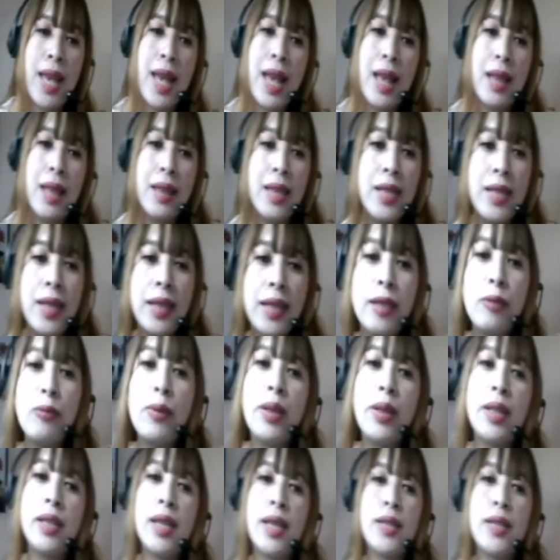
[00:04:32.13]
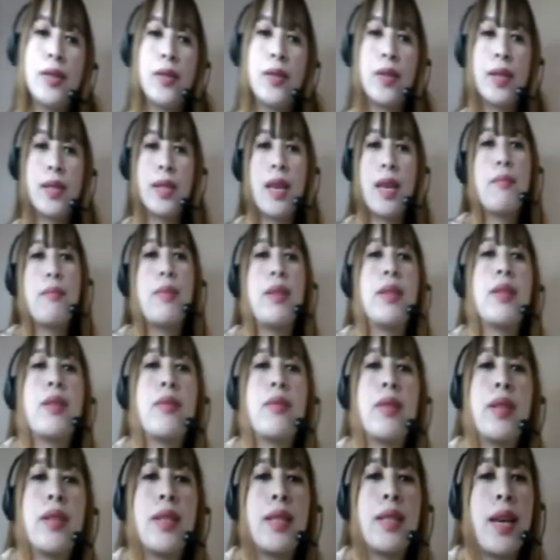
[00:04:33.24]
The second one is to examine and
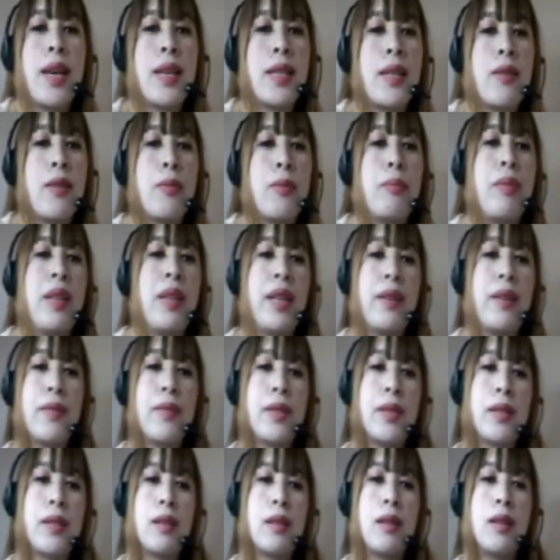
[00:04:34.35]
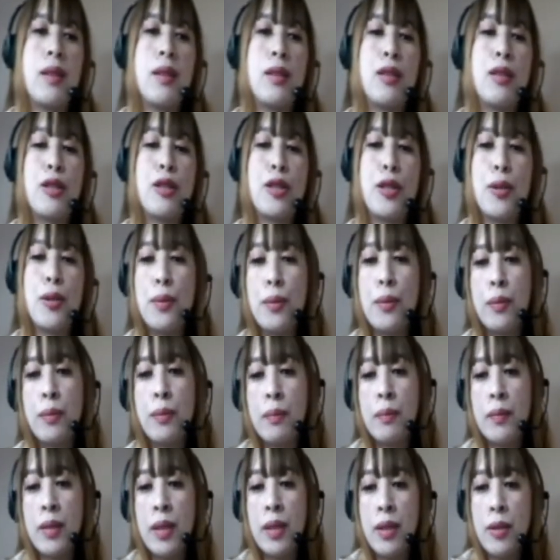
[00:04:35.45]
criticize our beliefs. So
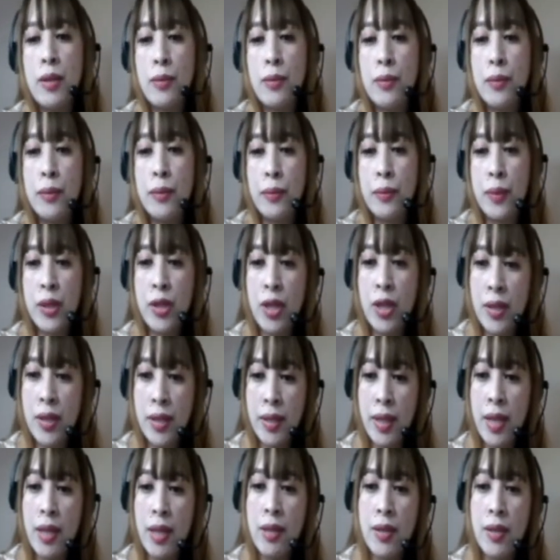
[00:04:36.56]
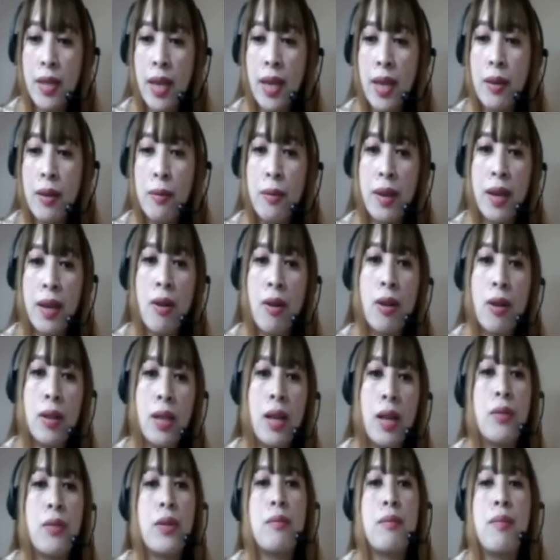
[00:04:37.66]
we just need to take away all
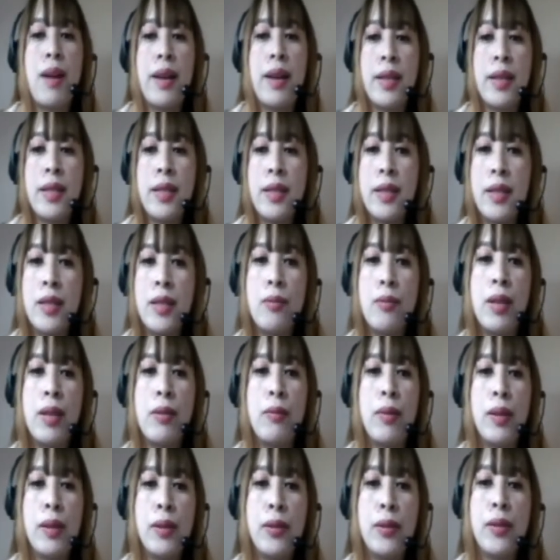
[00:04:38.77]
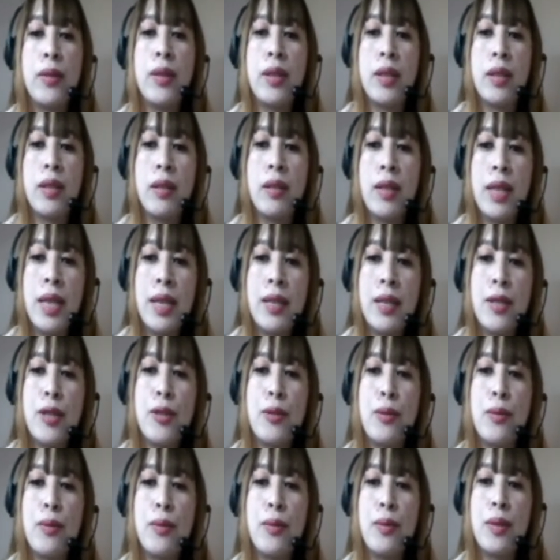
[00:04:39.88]
our biases when we look
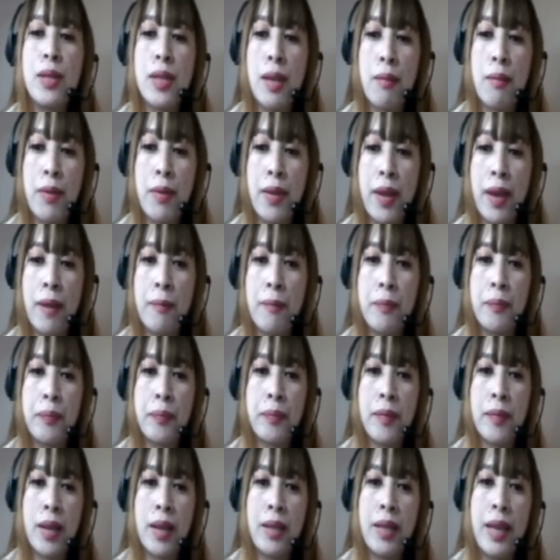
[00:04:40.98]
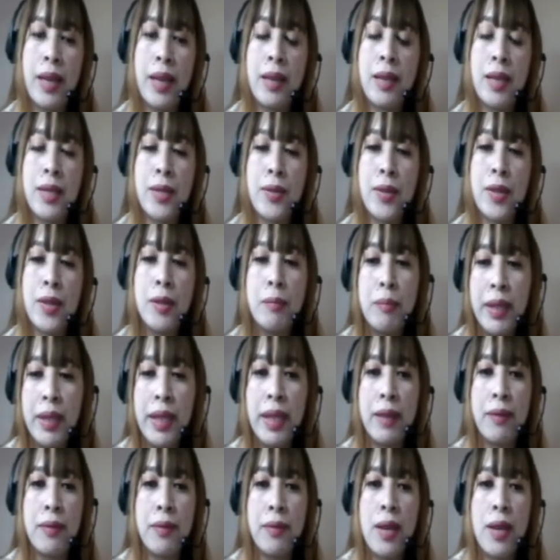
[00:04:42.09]
into something, like a certain
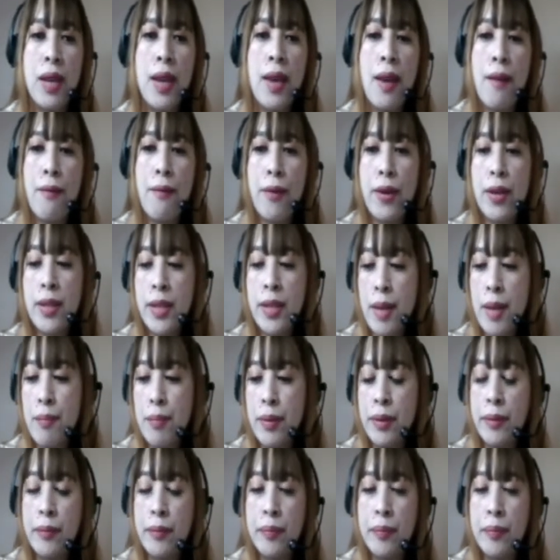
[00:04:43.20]
belief. For example,